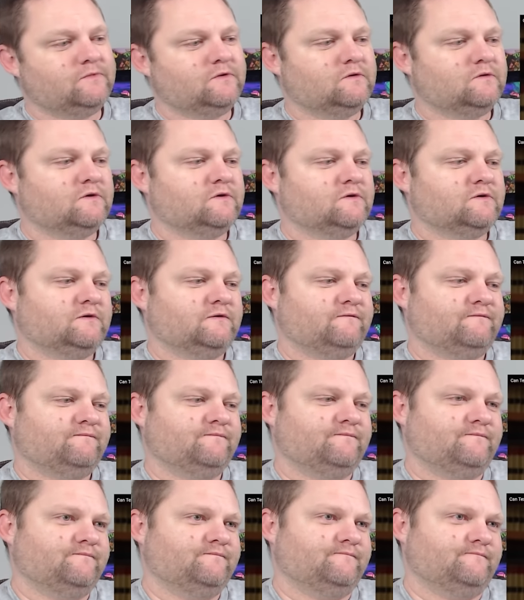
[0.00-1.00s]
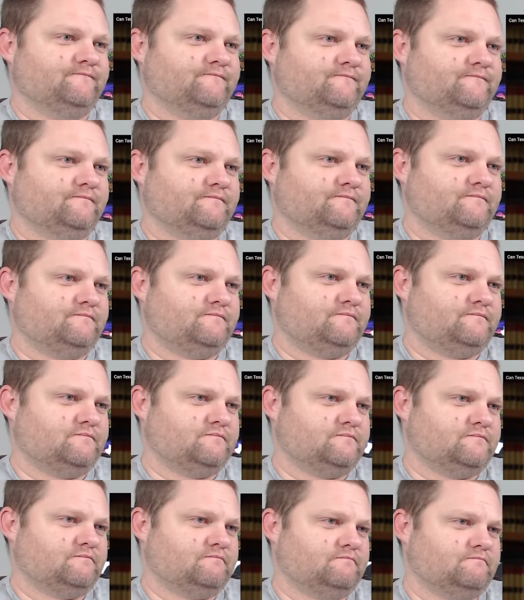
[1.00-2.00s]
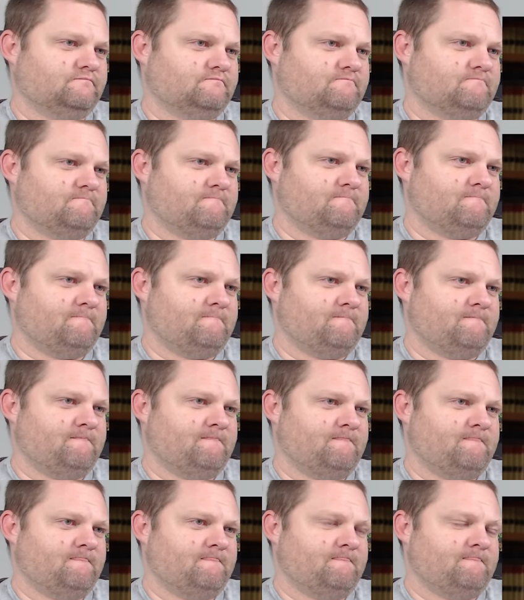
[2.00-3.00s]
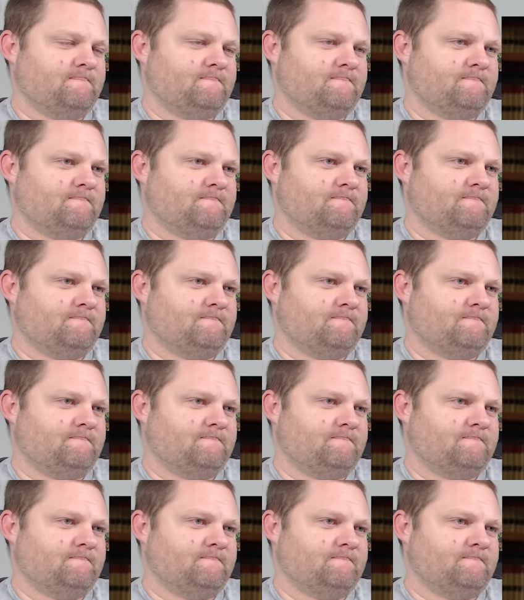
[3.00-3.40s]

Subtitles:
[no speech]